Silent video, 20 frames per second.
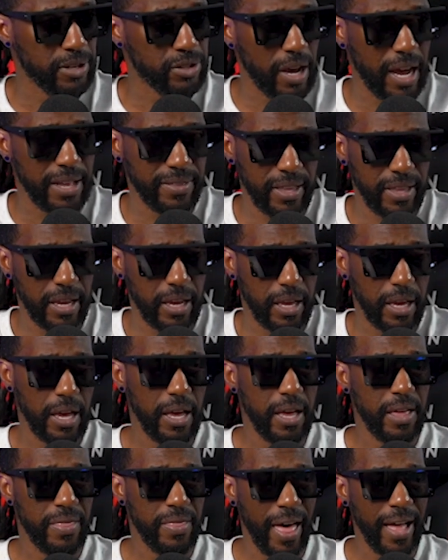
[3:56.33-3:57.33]
So I think
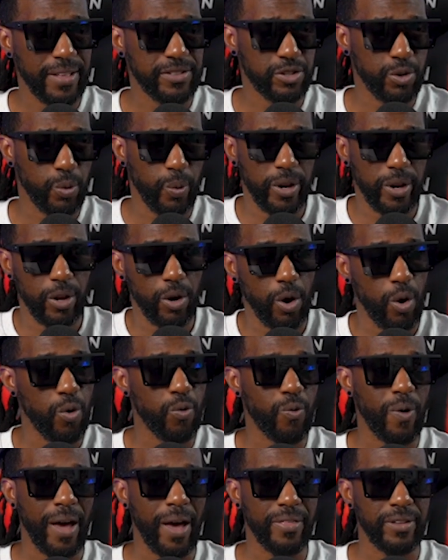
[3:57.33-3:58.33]
that's the way to go
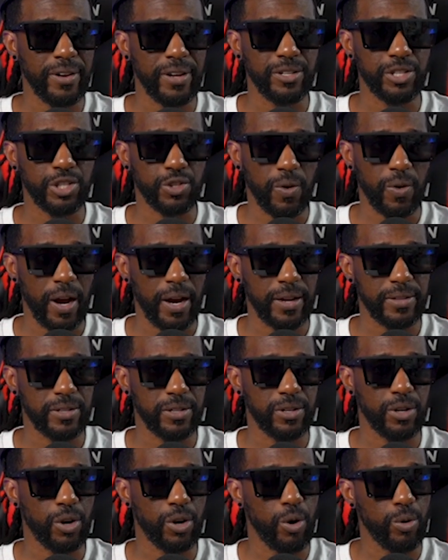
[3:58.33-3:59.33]
rather than trying to
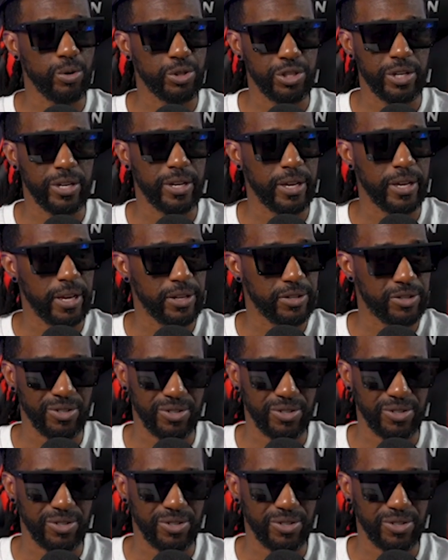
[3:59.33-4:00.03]
negotiate against